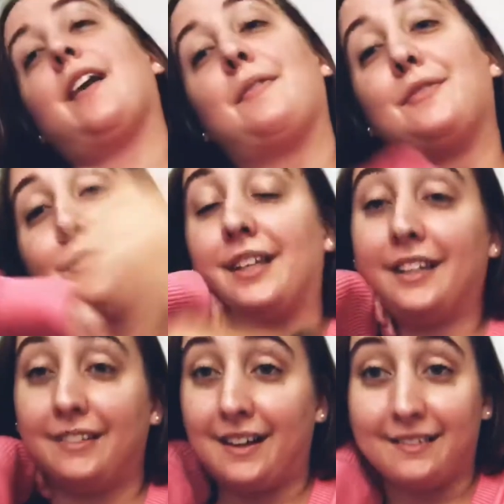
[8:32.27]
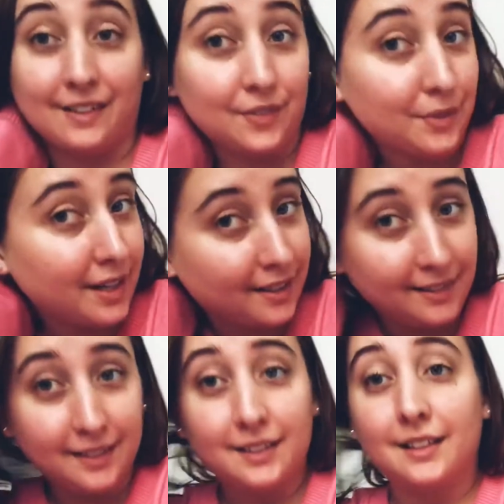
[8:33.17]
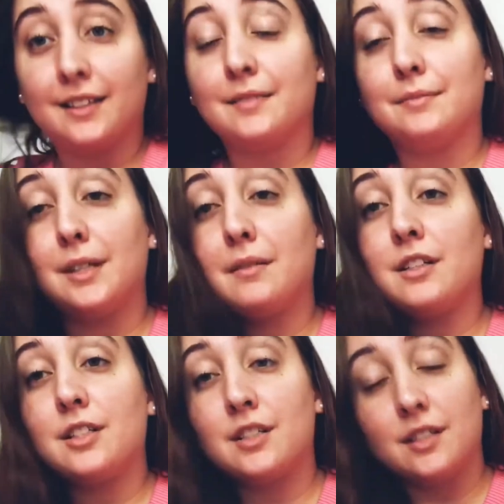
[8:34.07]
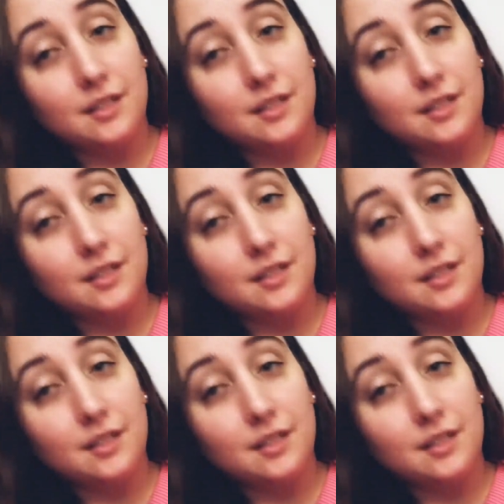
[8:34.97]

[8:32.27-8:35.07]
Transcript: I've been running around everywhere. Pretty much